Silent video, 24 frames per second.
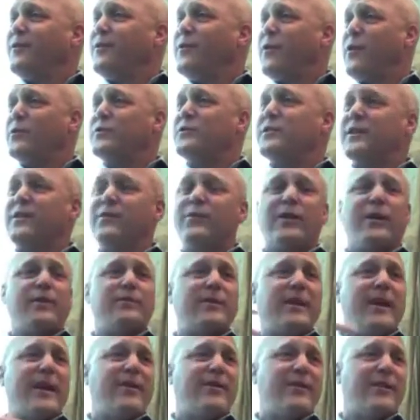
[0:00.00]
folks that have
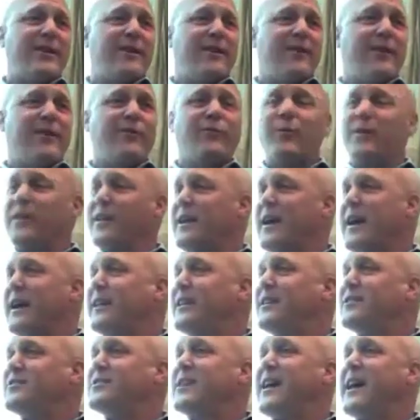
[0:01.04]
come down here and really
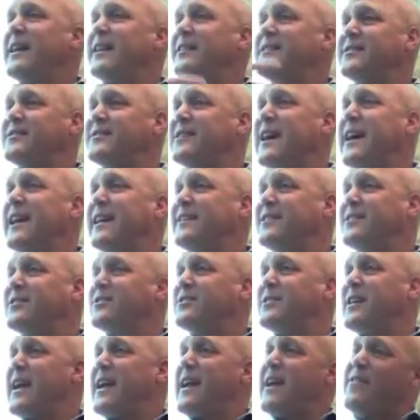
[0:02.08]
gotten excited, decided to
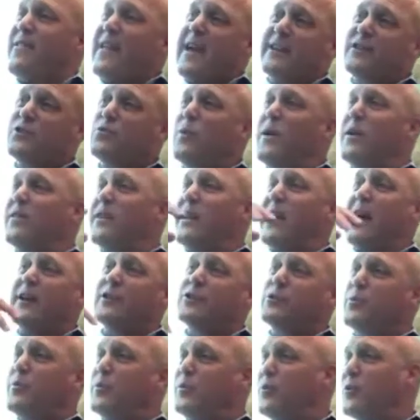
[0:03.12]
stay. And that's where the
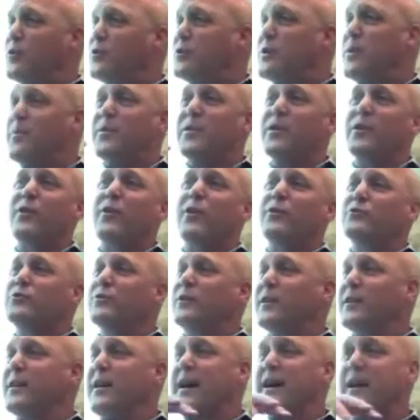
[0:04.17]
entrepreneurship and the
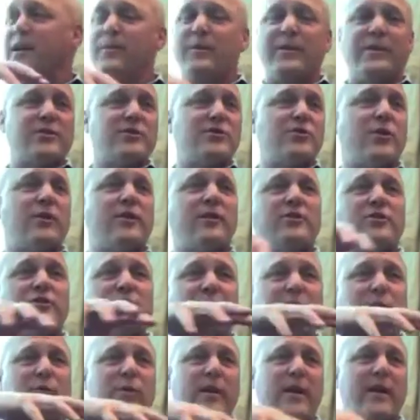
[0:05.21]
cultural economy is starting to
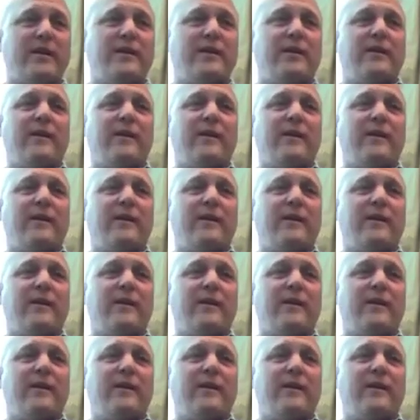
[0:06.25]
generate,